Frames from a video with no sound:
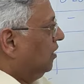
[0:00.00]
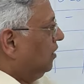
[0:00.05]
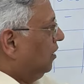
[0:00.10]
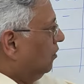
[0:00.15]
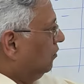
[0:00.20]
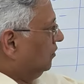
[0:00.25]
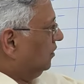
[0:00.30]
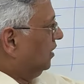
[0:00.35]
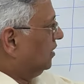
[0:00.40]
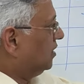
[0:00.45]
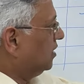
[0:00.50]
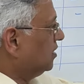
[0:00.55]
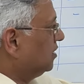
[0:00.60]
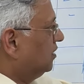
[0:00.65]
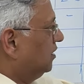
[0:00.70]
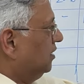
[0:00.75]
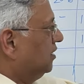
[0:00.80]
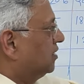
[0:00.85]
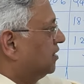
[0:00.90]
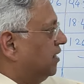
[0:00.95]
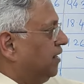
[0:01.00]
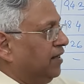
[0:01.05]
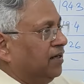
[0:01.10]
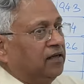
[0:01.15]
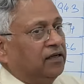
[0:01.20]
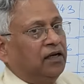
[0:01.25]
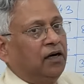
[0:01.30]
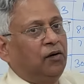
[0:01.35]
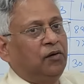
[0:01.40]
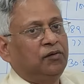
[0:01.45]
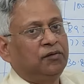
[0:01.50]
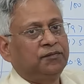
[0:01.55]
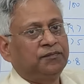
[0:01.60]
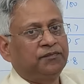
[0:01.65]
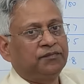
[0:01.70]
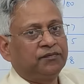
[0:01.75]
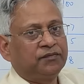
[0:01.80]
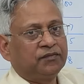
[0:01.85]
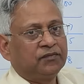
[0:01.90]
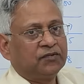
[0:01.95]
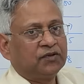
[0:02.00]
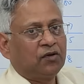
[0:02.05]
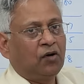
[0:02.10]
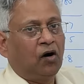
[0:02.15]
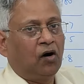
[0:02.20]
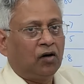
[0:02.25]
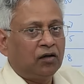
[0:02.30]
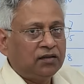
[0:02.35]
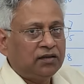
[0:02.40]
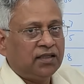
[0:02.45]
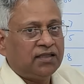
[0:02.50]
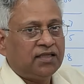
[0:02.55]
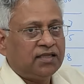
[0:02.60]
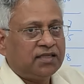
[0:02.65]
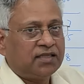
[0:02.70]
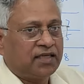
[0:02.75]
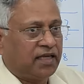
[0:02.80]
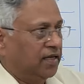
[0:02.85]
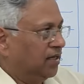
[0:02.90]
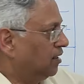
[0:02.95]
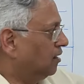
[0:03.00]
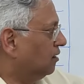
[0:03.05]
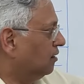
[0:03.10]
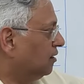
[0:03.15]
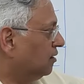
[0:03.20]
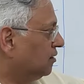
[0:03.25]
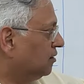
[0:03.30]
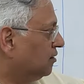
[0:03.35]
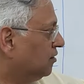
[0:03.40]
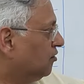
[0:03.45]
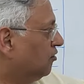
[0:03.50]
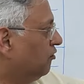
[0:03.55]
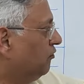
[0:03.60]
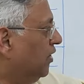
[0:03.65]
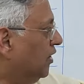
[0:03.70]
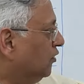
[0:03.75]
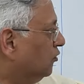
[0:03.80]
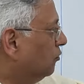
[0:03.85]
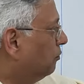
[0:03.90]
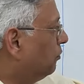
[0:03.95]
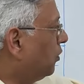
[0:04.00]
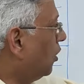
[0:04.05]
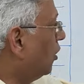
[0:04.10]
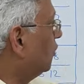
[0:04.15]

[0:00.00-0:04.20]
Now this is the scale now. On this scale, when you